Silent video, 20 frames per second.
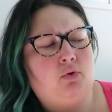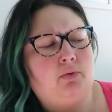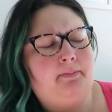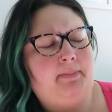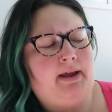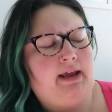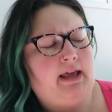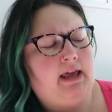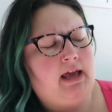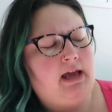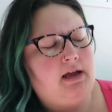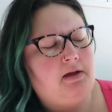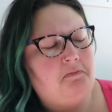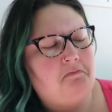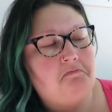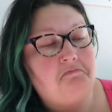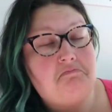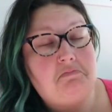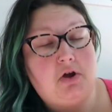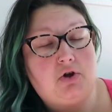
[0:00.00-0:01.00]
Or Mika.
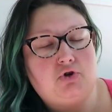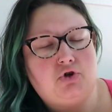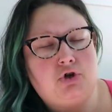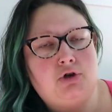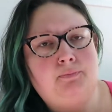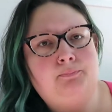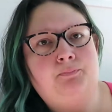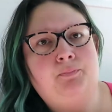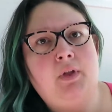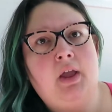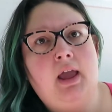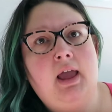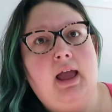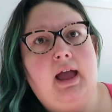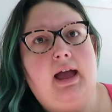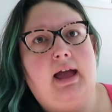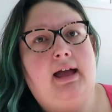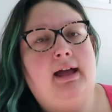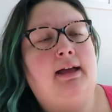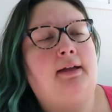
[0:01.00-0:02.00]
Not sure.
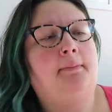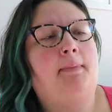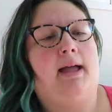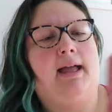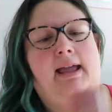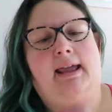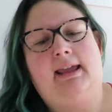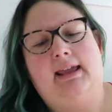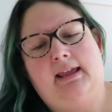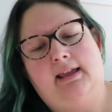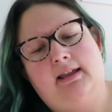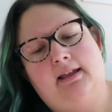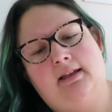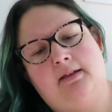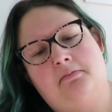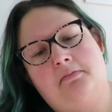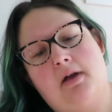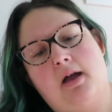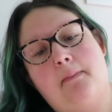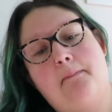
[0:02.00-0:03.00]
I
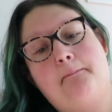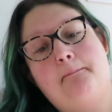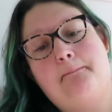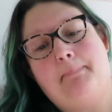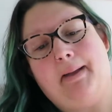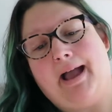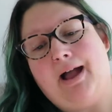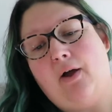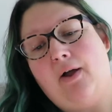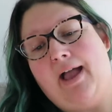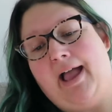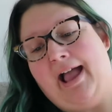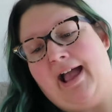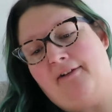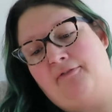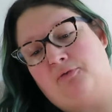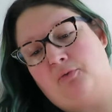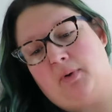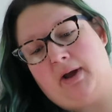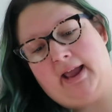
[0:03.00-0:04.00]
am about
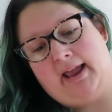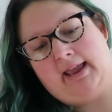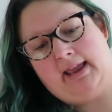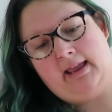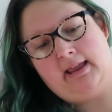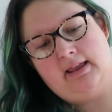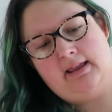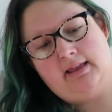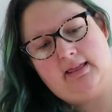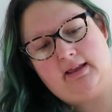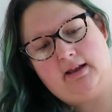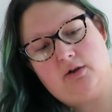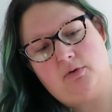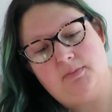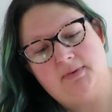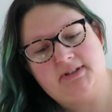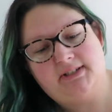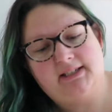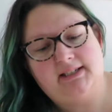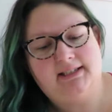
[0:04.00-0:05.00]
halfway, like
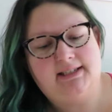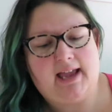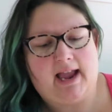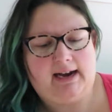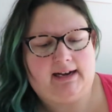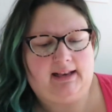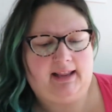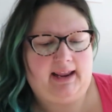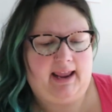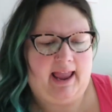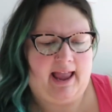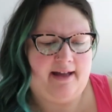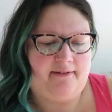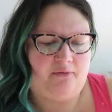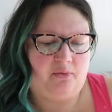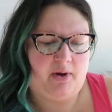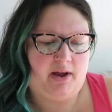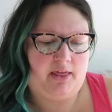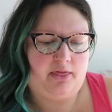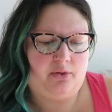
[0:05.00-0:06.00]
almost exactly
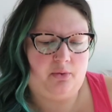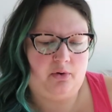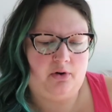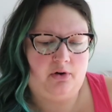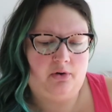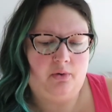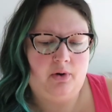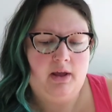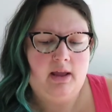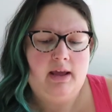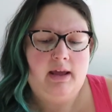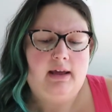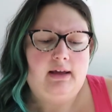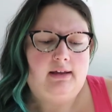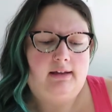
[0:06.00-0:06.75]
halfway through.